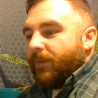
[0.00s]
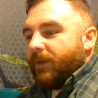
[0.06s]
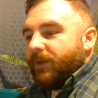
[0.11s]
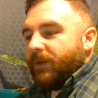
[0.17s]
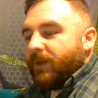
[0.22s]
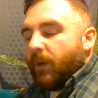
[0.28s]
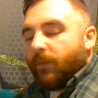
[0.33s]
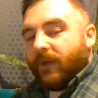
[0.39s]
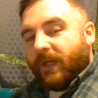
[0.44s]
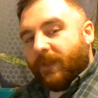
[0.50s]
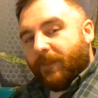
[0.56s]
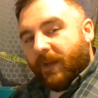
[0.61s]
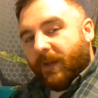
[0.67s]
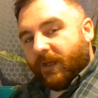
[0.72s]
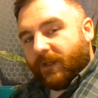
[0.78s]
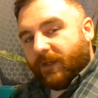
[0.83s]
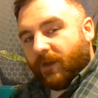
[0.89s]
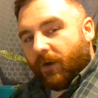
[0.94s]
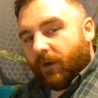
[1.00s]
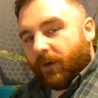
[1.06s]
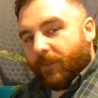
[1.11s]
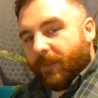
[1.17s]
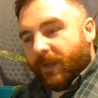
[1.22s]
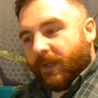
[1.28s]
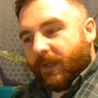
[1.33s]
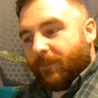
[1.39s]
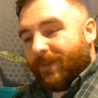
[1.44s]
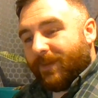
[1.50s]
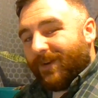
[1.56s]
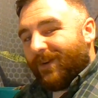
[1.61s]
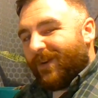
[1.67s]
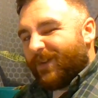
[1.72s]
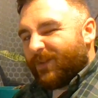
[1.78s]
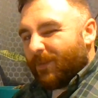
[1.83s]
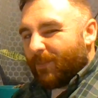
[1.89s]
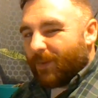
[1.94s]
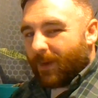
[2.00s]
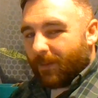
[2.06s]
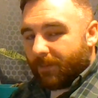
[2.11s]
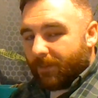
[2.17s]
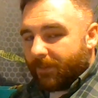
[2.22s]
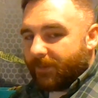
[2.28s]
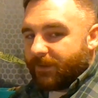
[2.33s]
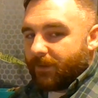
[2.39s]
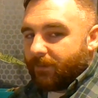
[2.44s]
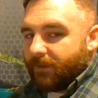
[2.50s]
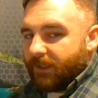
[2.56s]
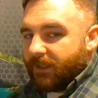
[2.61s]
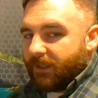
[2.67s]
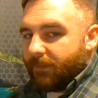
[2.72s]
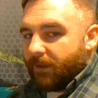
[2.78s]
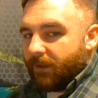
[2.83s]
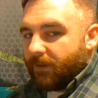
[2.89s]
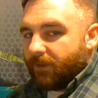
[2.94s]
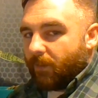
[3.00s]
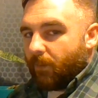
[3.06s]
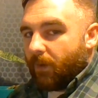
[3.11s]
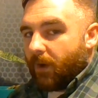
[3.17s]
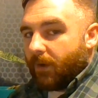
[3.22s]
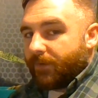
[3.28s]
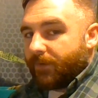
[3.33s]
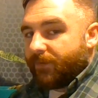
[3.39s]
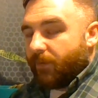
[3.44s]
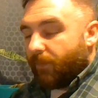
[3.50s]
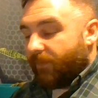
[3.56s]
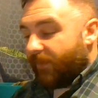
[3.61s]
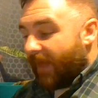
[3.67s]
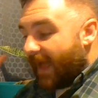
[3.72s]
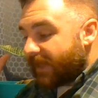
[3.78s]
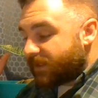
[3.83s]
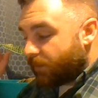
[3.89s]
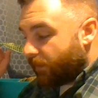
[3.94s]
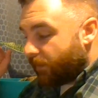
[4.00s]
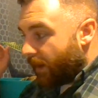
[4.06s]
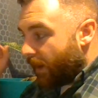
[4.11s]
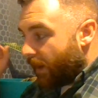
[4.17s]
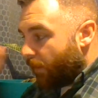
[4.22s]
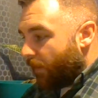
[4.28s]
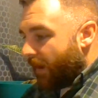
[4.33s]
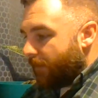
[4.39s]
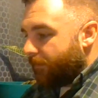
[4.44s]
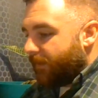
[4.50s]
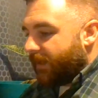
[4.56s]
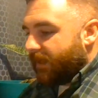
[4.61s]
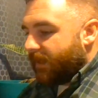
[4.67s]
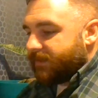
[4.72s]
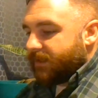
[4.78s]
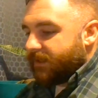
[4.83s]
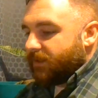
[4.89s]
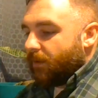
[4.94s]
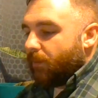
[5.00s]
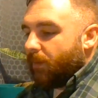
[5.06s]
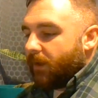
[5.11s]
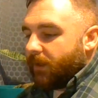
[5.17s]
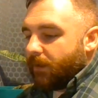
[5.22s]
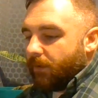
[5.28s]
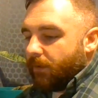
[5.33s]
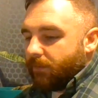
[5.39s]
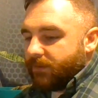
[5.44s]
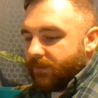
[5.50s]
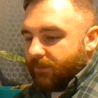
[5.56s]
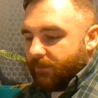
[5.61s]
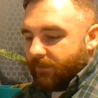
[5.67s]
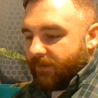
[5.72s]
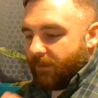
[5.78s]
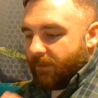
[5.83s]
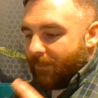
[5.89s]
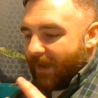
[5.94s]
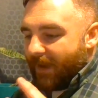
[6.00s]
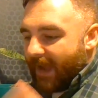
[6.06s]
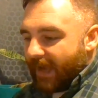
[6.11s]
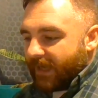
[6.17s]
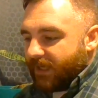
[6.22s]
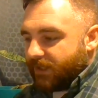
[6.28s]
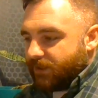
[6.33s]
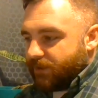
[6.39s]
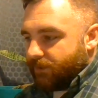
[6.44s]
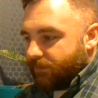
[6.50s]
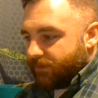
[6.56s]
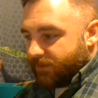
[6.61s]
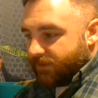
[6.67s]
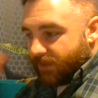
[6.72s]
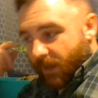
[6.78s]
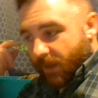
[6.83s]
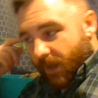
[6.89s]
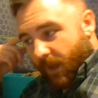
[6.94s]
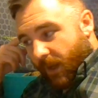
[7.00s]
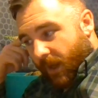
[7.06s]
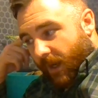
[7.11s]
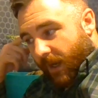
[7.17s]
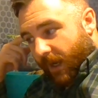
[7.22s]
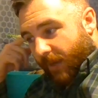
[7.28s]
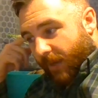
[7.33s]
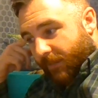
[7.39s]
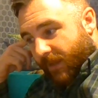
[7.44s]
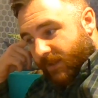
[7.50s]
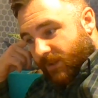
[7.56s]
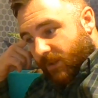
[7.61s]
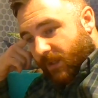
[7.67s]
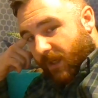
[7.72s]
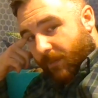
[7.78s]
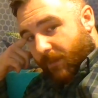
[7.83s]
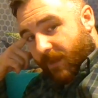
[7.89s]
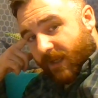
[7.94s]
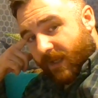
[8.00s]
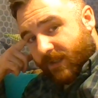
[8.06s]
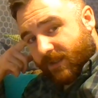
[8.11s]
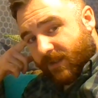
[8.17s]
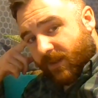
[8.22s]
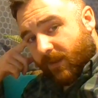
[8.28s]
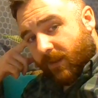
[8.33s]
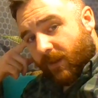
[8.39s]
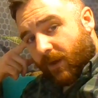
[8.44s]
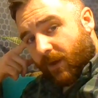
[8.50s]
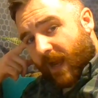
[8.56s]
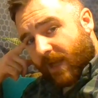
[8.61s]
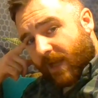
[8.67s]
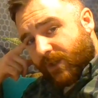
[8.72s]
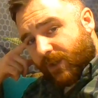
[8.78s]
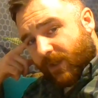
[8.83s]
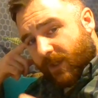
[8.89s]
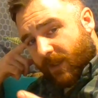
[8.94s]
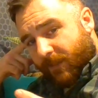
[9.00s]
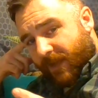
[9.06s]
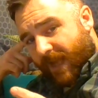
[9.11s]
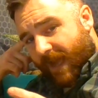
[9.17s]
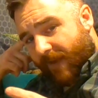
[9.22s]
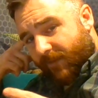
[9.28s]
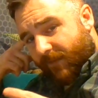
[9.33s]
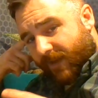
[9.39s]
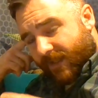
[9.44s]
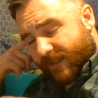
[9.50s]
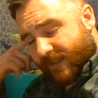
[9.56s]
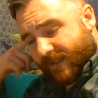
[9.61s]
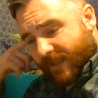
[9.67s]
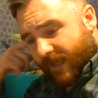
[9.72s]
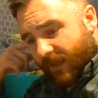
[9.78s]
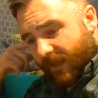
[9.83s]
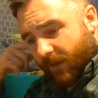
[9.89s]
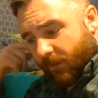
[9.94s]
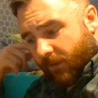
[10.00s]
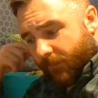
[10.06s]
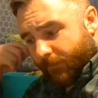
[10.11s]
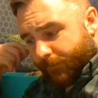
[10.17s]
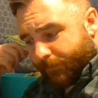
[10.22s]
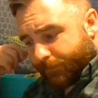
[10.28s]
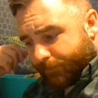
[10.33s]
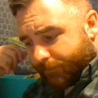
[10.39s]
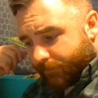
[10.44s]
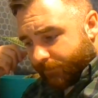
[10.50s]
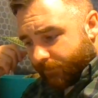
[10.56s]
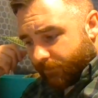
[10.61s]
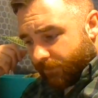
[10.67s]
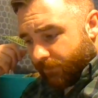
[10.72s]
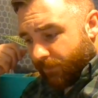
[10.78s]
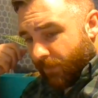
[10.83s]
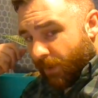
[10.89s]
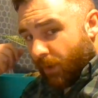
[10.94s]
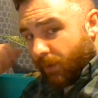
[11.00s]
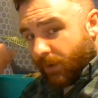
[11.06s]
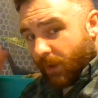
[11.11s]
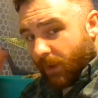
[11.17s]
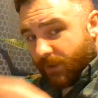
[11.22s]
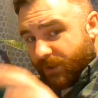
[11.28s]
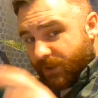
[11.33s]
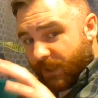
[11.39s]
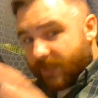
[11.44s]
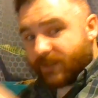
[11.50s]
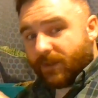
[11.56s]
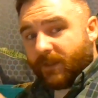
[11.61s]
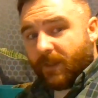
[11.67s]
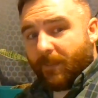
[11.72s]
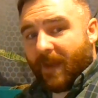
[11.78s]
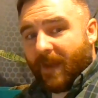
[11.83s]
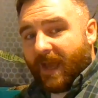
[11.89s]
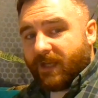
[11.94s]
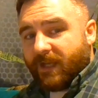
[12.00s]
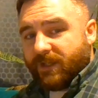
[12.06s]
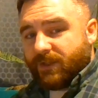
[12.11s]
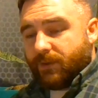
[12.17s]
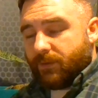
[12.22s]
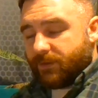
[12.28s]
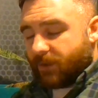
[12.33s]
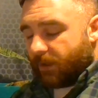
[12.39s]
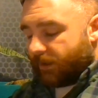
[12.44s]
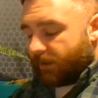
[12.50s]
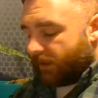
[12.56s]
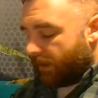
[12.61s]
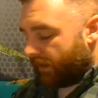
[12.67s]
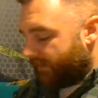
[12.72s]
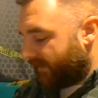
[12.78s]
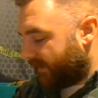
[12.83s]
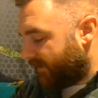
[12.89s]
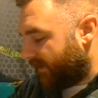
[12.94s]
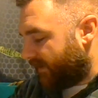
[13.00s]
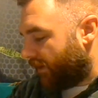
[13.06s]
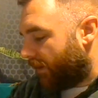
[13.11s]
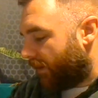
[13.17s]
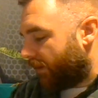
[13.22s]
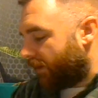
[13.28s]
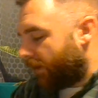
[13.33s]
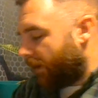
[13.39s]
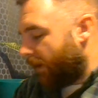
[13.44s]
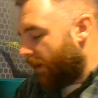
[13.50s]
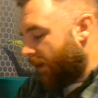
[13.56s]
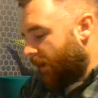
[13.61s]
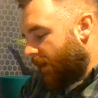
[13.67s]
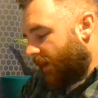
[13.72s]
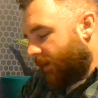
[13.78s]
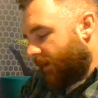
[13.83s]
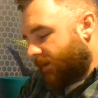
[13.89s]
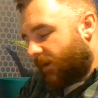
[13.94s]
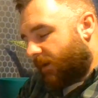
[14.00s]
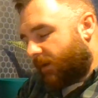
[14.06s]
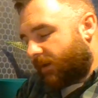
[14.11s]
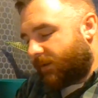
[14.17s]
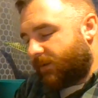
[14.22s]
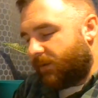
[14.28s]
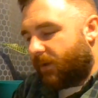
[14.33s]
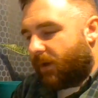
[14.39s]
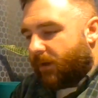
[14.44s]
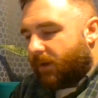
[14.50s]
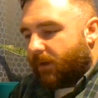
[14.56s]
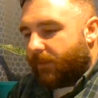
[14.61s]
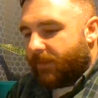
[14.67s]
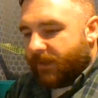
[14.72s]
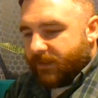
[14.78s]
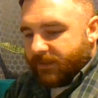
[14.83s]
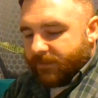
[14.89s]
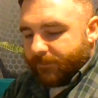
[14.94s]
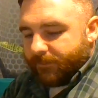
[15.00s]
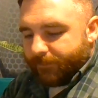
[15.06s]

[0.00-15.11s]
don't need to be in a dollar bin, but also probably don't need to be on the wall. So that's where I went, because I don't want to go to the back issues yesterday, because they're actually going to be having a sale just on the back issues on like the $2 bin